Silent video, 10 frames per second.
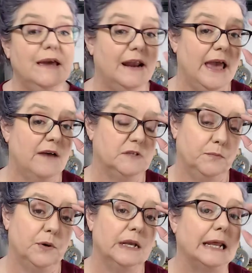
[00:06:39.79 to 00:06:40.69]
and I have to
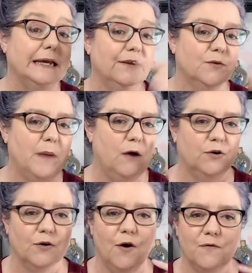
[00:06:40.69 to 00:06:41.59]
put like another
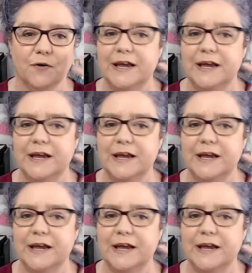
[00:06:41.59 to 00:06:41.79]
powder over